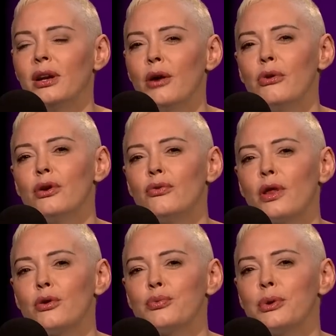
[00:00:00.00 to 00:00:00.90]
I wonder if
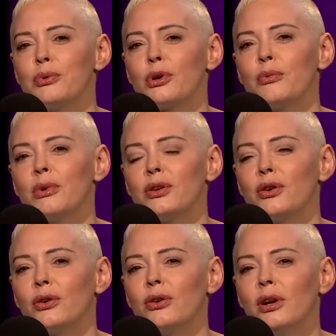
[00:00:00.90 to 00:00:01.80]
other people could be
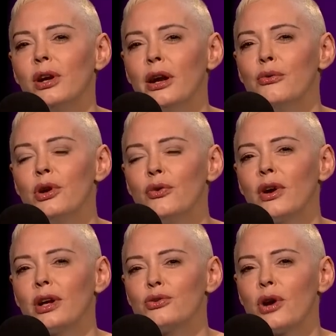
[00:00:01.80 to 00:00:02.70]
too wonder if I
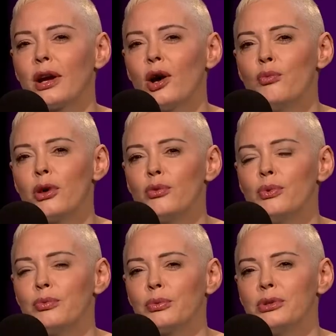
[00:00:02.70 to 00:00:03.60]
can try to help other
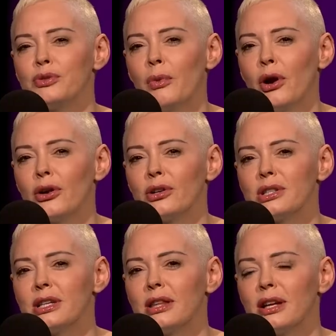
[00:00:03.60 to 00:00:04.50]
people be smarter and
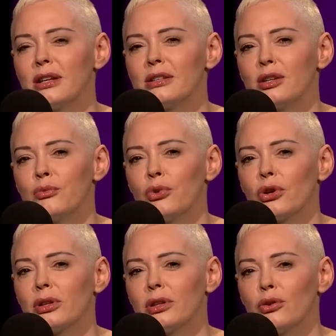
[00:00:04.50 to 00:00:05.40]
see things in a more
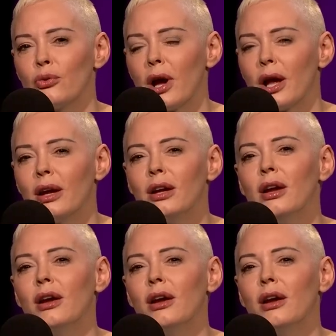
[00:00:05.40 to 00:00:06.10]
clear way.